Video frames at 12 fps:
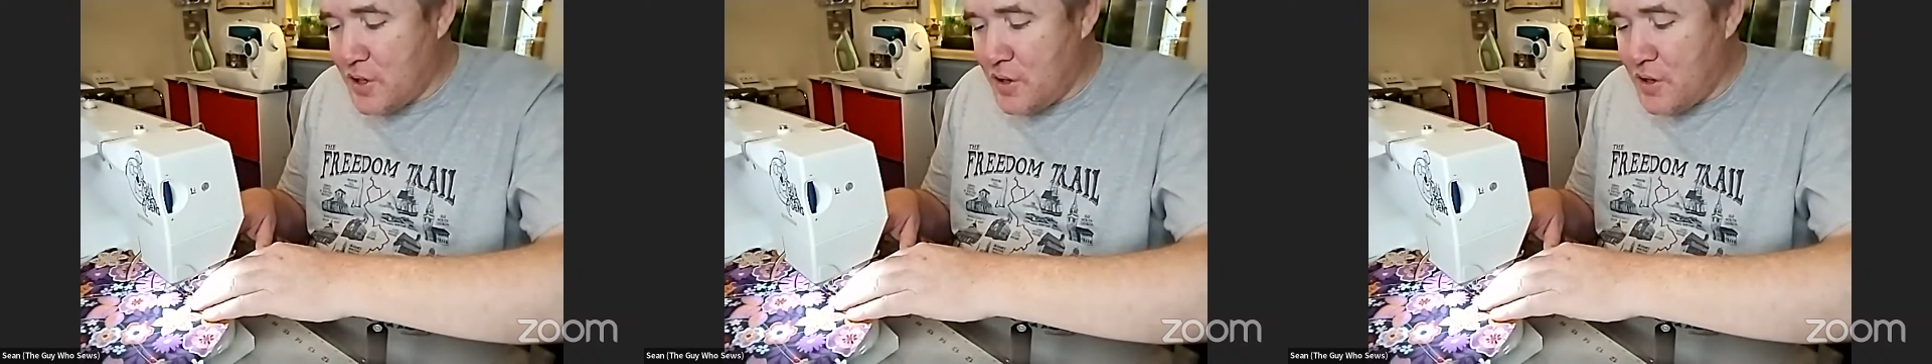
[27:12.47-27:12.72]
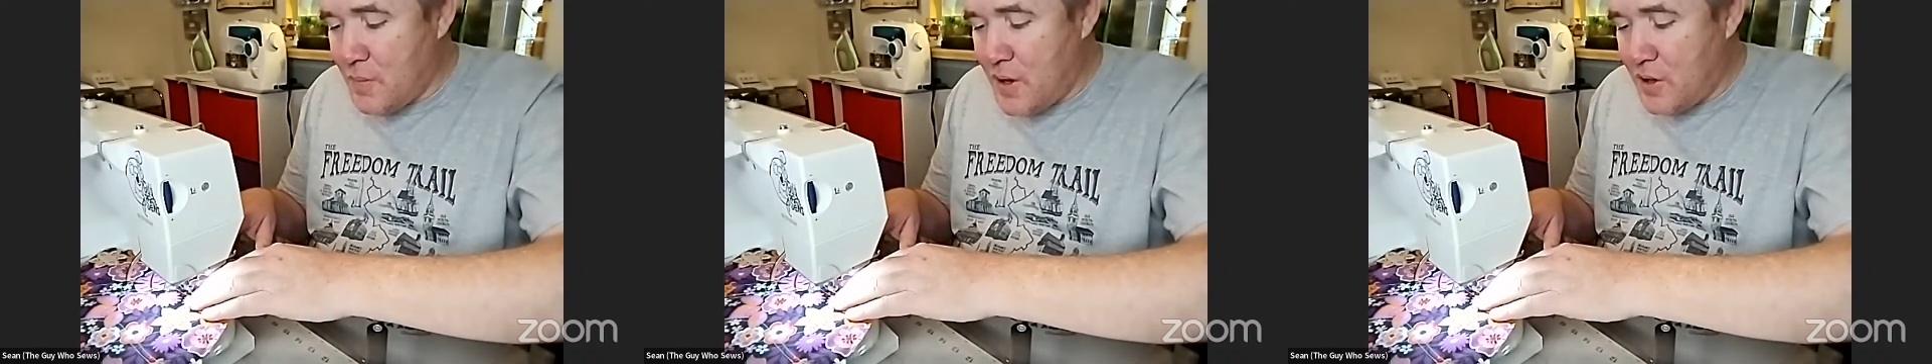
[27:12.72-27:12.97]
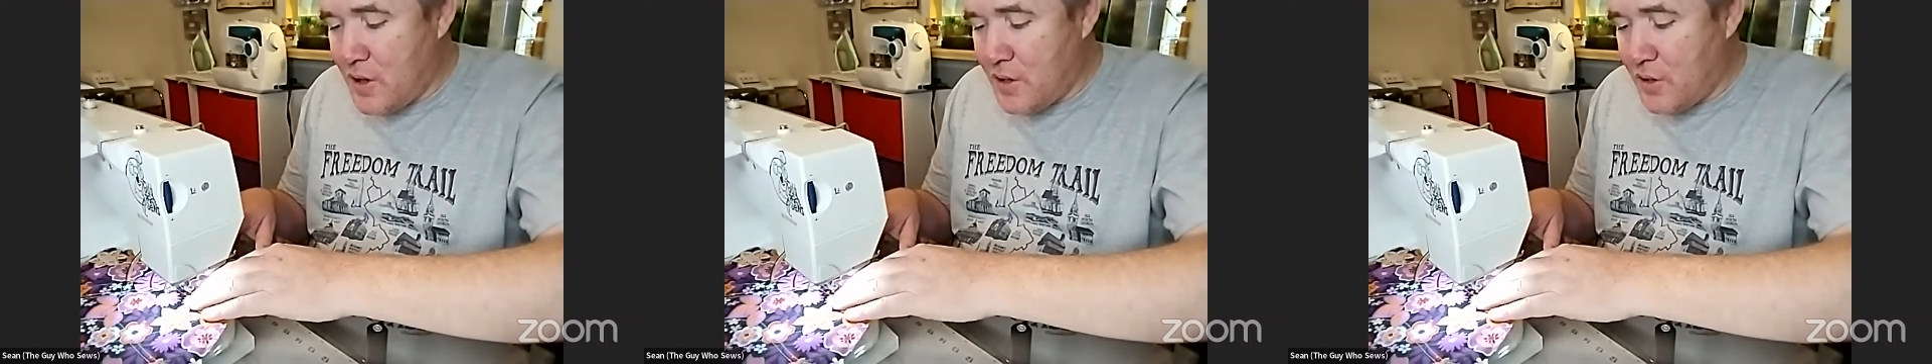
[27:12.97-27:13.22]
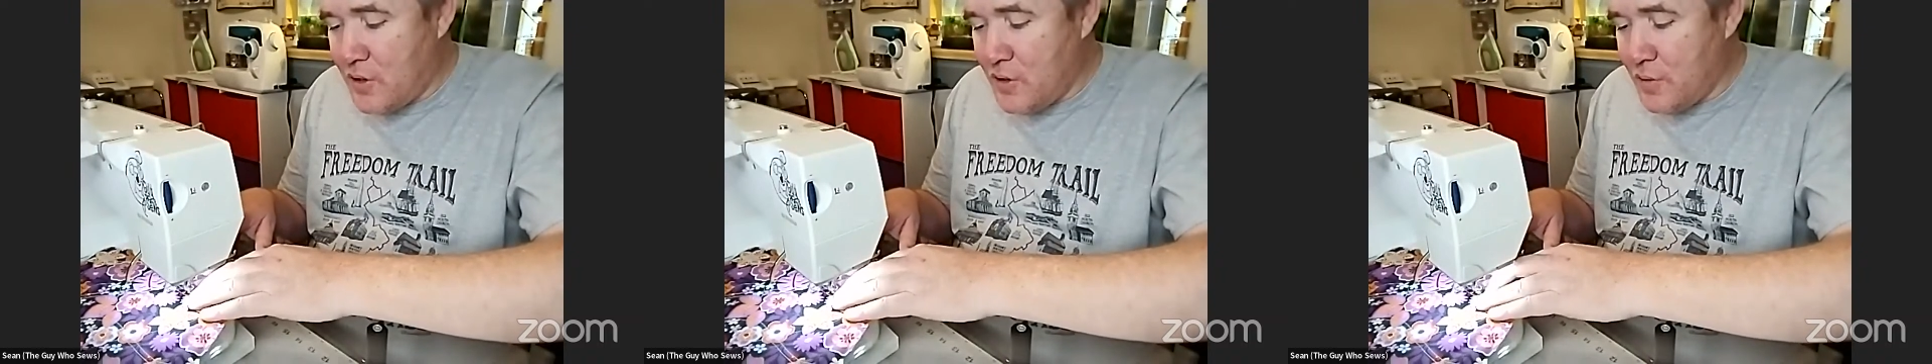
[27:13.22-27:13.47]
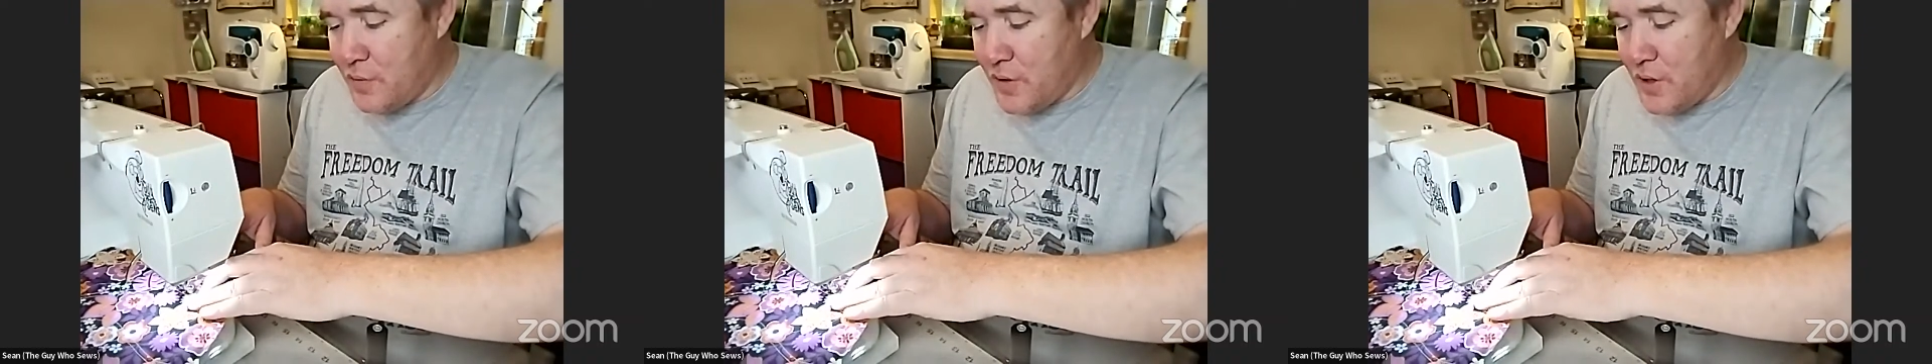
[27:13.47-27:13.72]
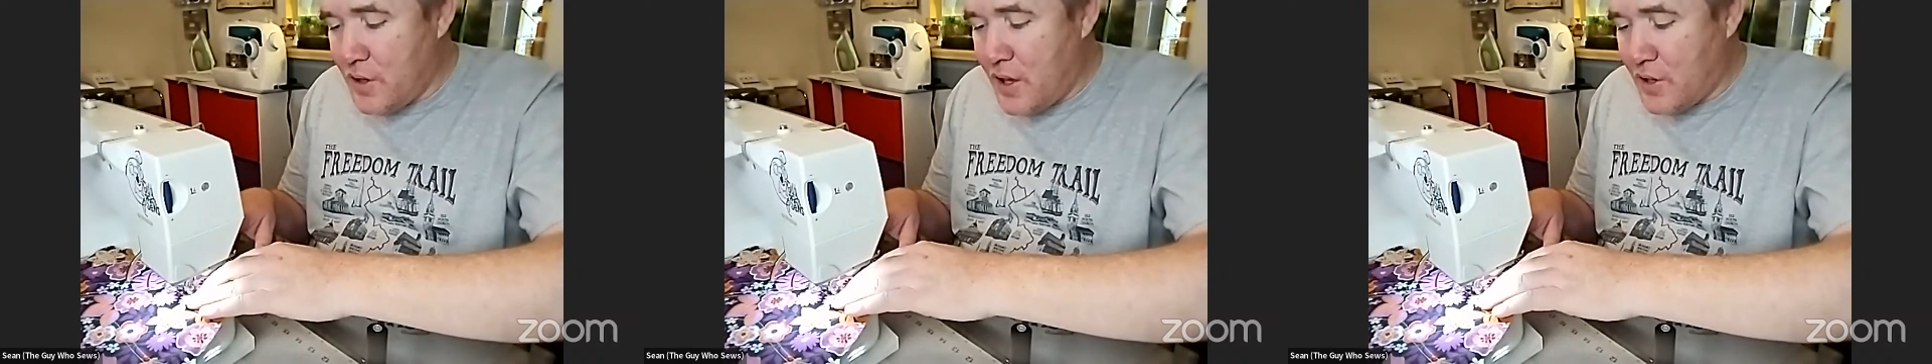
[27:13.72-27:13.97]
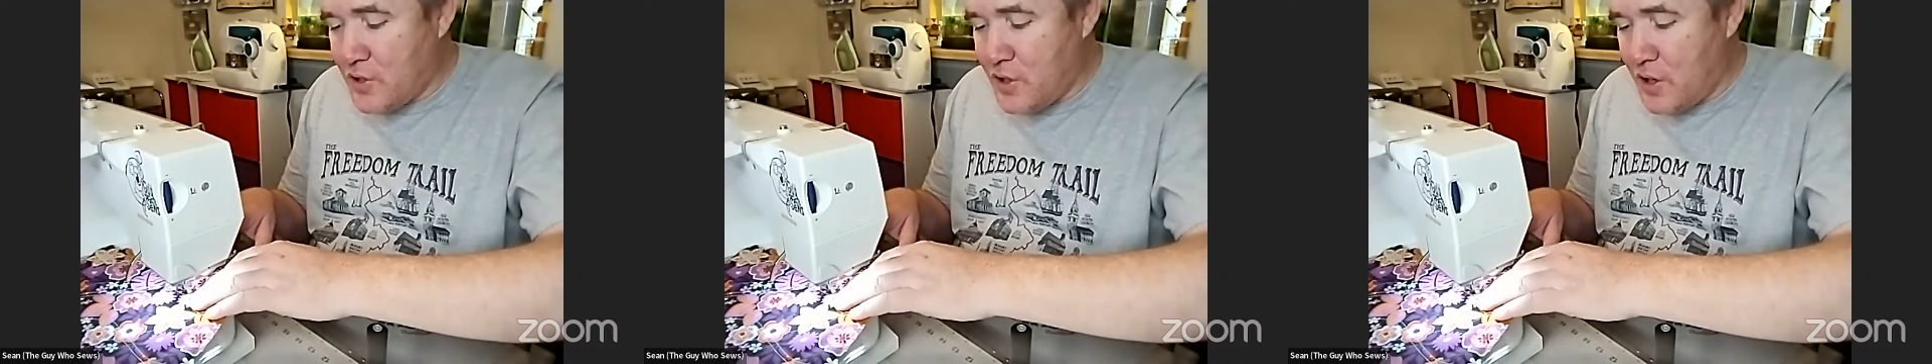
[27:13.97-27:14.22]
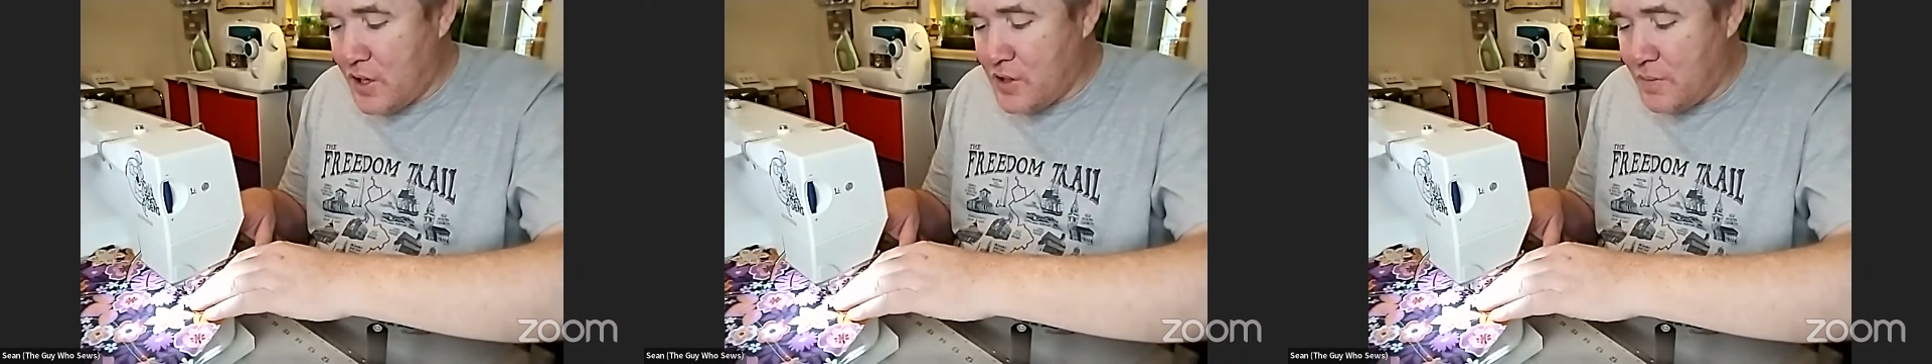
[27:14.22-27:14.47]
You make that goof and then it
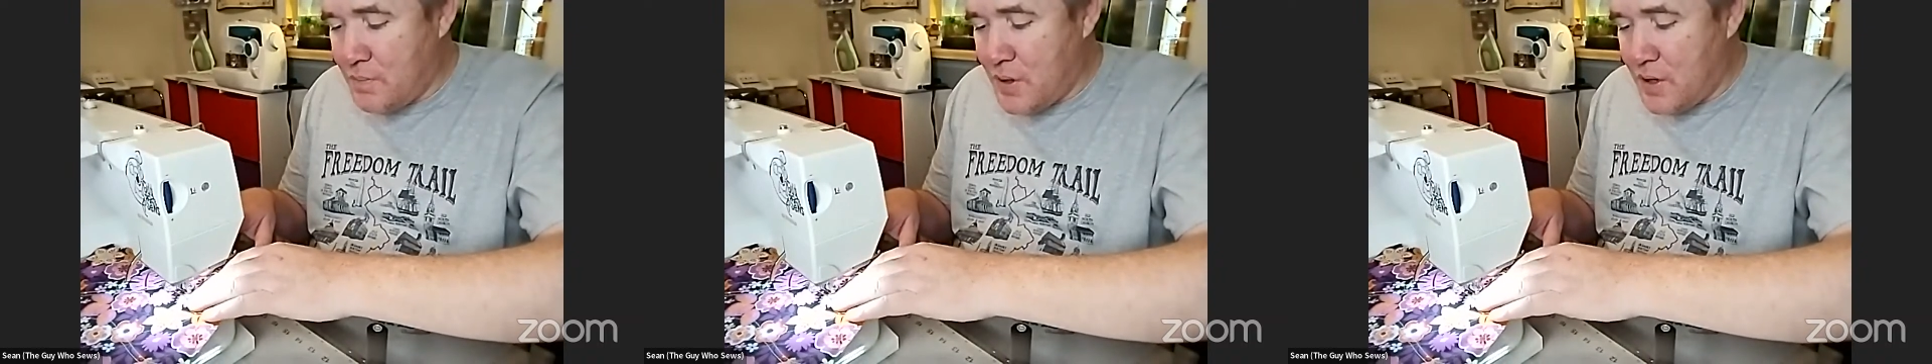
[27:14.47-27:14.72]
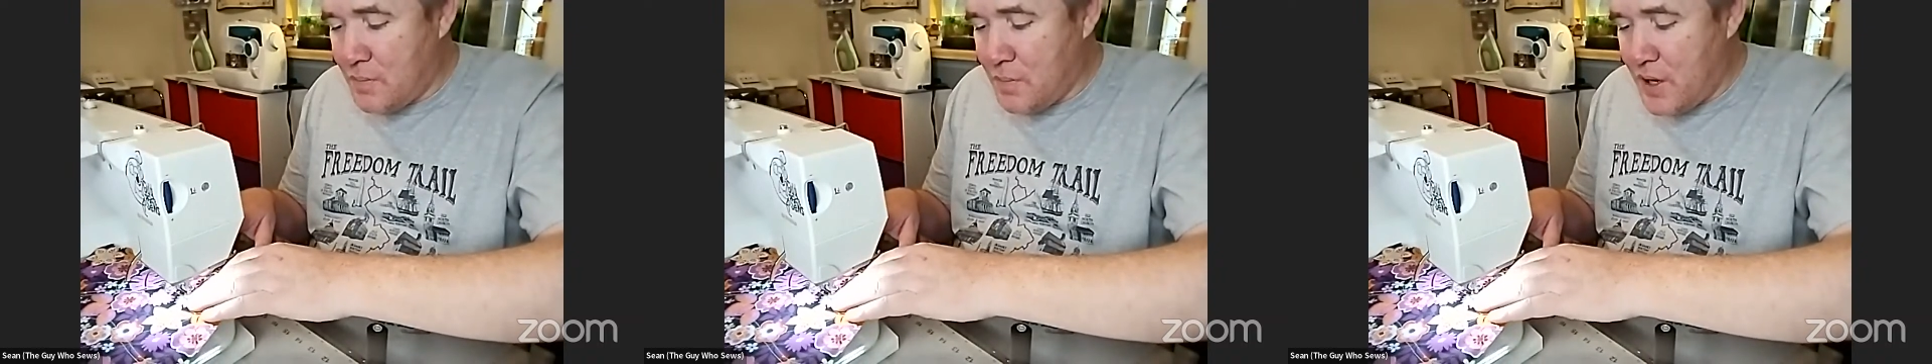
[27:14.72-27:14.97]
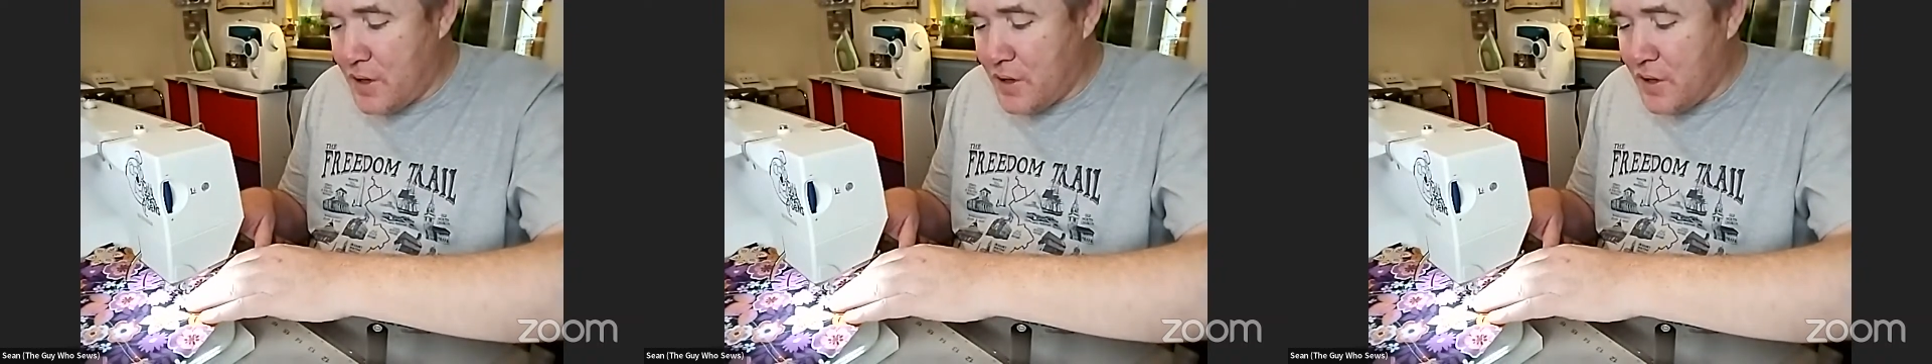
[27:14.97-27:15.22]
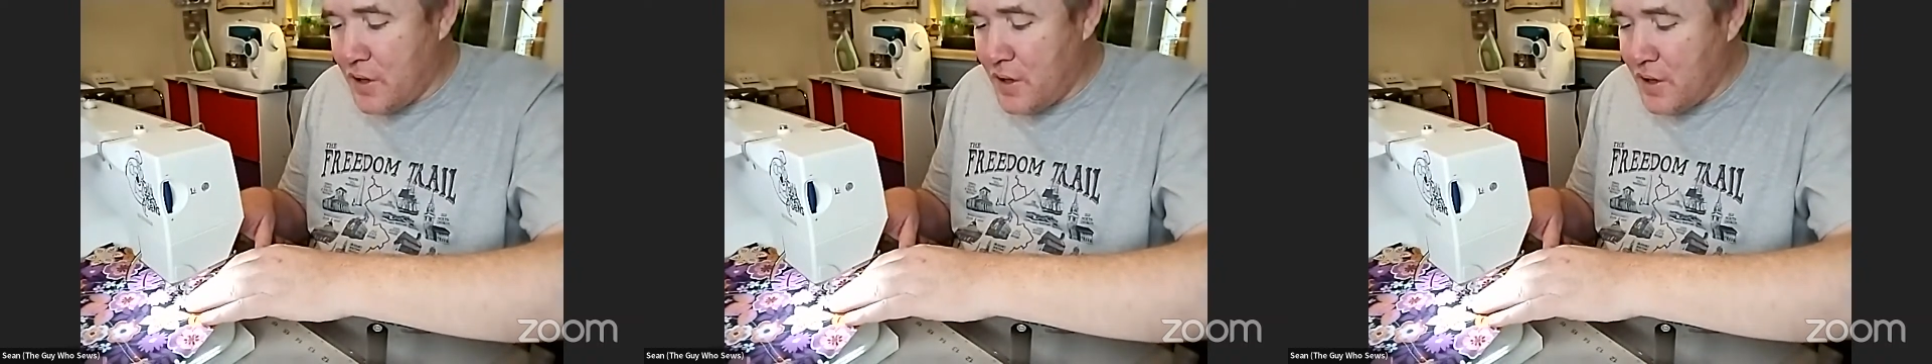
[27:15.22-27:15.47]
actually ends up being better